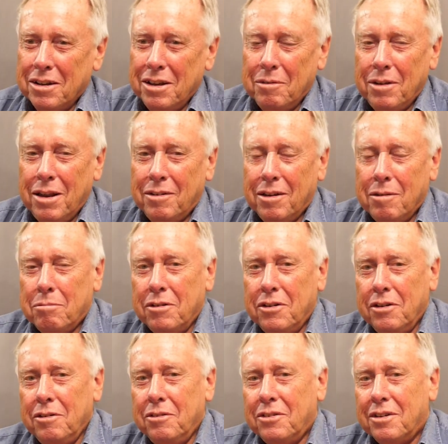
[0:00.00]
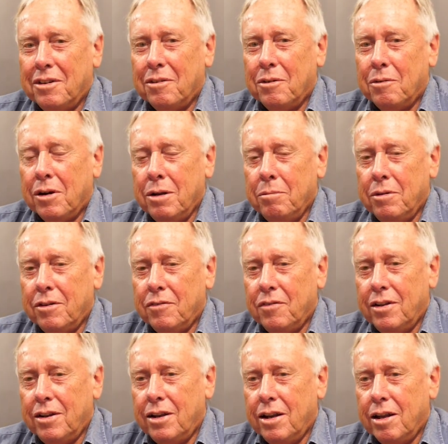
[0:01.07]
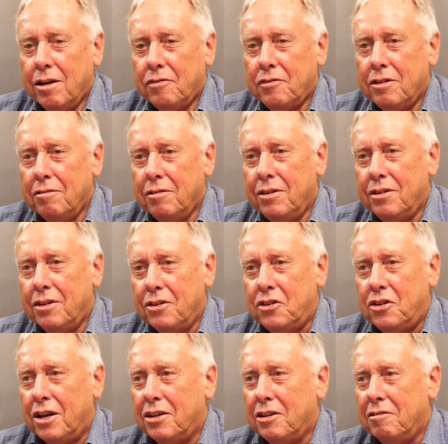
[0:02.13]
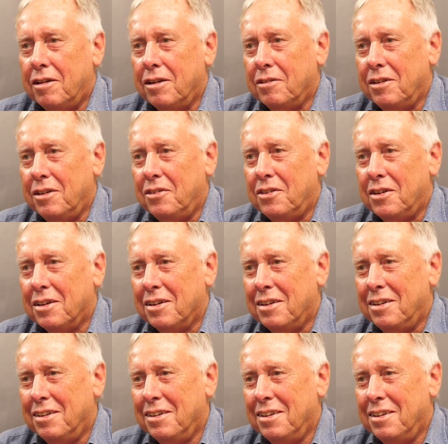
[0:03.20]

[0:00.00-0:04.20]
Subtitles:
It produced quite a bit of laughter and chat around inside,